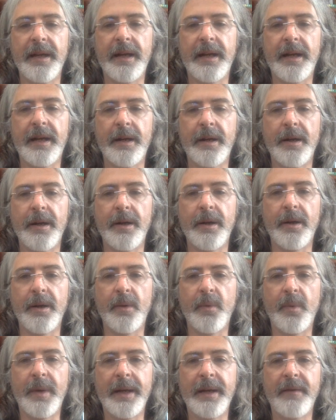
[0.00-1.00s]

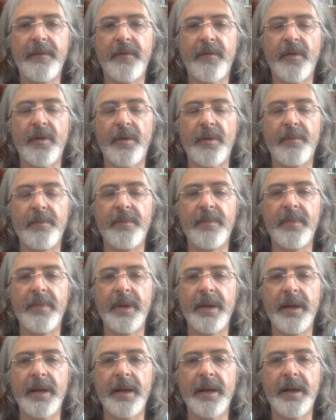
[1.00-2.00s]
away from
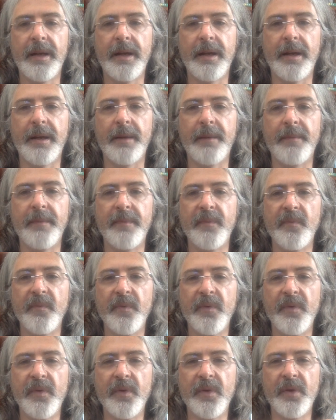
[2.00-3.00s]

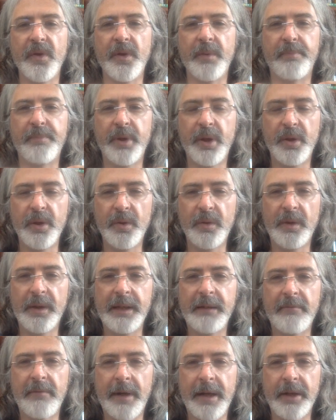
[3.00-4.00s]
the
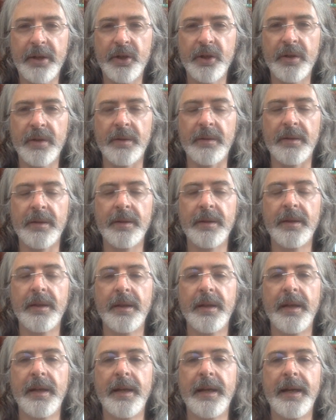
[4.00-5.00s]
purely rational,
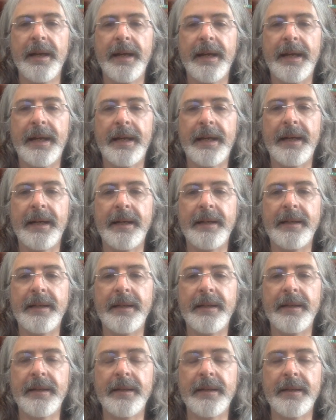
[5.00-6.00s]

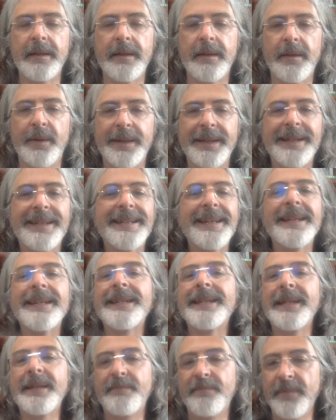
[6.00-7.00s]
and in a sense
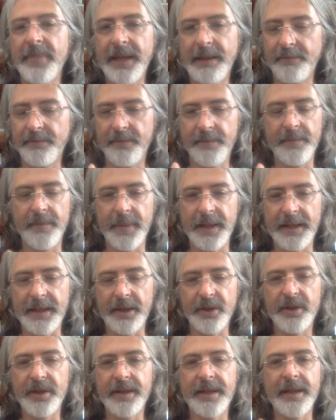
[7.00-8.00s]
he
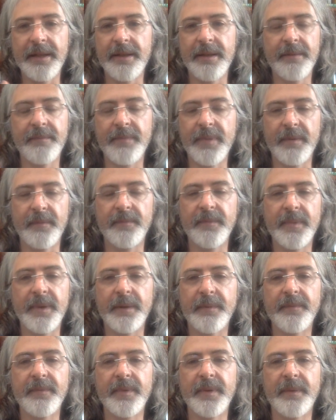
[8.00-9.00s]
essentially says
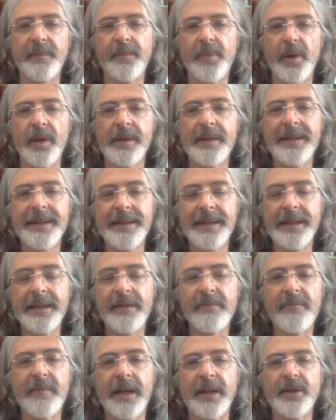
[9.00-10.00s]
that politics
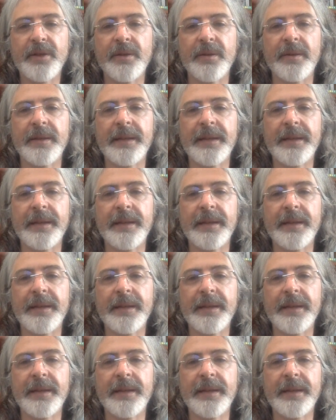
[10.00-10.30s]
isn't rational.